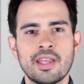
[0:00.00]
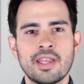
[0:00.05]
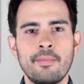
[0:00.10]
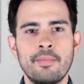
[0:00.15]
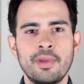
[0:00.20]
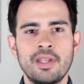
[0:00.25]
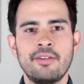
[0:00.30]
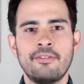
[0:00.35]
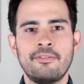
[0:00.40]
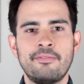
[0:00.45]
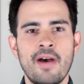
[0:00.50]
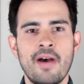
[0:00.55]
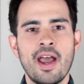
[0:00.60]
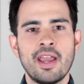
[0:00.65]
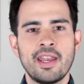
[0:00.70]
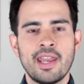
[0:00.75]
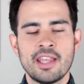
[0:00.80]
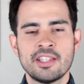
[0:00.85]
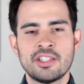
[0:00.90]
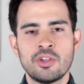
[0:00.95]
can be
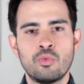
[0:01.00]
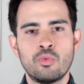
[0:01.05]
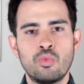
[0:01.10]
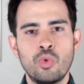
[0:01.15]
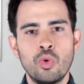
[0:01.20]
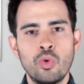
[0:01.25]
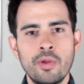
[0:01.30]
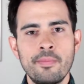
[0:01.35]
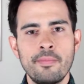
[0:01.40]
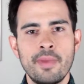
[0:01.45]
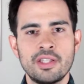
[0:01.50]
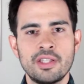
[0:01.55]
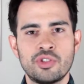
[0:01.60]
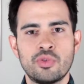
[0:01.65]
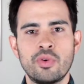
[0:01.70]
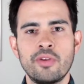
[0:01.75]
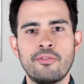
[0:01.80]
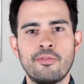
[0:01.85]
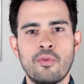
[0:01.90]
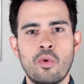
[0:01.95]
defined as a
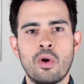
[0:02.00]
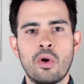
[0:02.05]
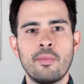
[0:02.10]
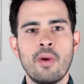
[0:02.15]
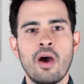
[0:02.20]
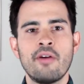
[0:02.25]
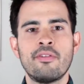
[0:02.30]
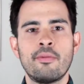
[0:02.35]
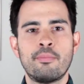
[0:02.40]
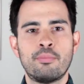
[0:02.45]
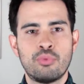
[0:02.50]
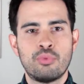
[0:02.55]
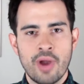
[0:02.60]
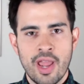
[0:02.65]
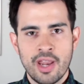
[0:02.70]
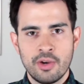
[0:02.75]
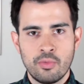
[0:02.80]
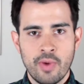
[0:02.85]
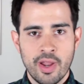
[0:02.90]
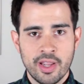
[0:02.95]
rudimentary form of a
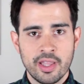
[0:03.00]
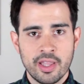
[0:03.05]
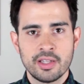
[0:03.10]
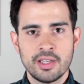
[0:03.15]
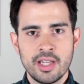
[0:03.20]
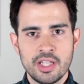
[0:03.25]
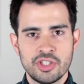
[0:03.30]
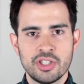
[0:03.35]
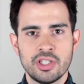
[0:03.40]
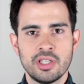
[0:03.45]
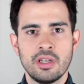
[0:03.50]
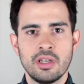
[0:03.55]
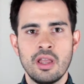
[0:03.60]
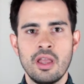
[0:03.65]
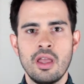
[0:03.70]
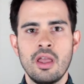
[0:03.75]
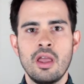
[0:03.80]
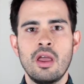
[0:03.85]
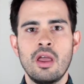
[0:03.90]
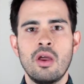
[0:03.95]
brand recognition,
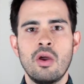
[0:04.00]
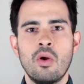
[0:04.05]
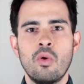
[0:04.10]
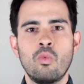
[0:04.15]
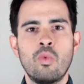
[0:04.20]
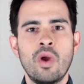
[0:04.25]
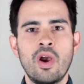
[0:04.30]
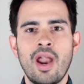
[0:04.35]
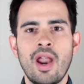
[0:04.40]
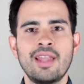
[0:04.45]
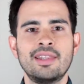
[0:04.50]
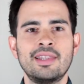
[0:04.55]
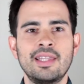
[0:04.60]
where at